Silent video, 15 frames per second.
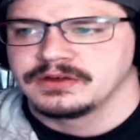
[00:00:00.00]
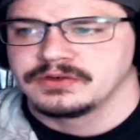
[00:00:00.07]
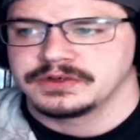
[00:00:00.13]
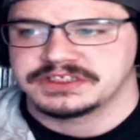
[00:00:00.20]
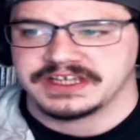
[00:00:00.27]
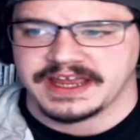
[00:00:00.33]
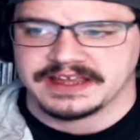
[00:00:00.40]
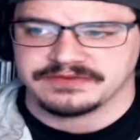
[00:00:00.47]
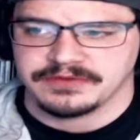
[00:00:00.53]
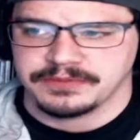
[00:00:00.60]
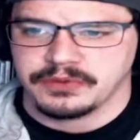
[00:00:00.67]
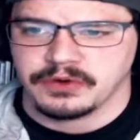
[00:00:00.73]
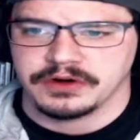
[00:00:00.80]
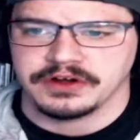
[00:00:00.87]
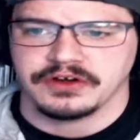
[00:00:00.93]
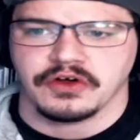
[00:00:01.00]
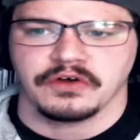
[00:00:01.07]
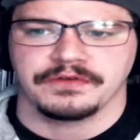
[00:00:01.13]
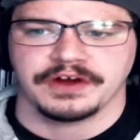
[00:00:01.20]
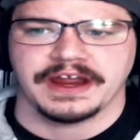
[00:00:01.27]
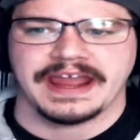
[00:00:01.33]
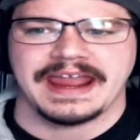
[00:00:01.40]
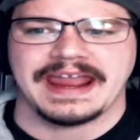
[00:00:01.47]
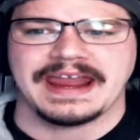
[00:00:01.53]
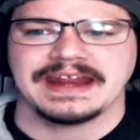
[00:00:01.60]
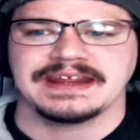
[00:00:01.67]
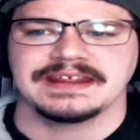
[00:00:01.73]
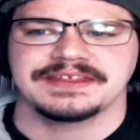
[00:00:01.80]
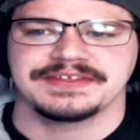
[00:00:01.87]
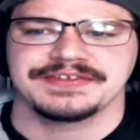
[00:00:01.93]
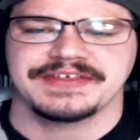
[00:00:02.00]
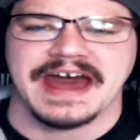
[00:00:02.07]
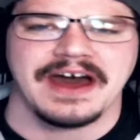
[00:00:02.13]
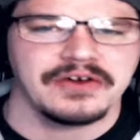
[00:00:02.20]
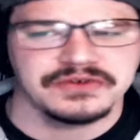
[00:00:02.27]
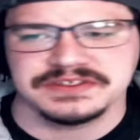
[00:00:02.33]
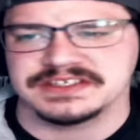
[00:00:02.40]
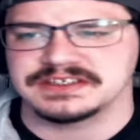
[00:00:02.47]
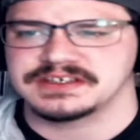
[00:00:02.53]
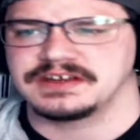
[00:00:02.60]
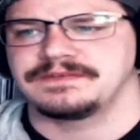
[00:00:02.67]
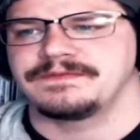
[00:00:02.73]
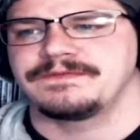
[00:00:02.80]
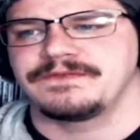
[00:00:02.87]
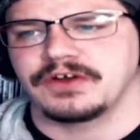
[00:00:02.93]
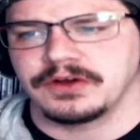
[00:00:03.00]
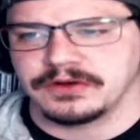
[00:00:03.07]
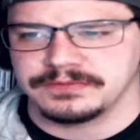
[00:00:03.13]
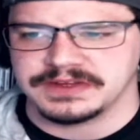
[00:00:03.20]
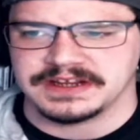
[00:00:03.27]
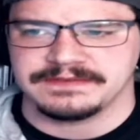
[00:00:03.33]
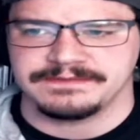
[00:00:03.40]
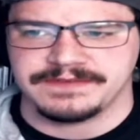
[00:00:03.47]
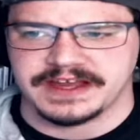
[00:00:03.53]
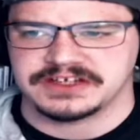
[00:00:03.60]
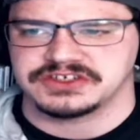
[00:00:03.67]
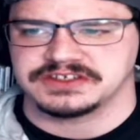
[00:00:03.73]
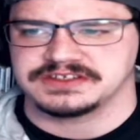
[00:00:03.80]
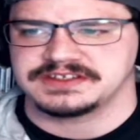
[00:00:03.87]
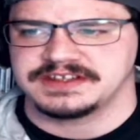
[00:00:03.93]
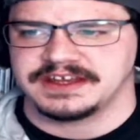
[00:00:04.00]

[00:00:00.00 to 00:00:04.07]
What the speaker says: which has reported over 80,000 confirmed infections.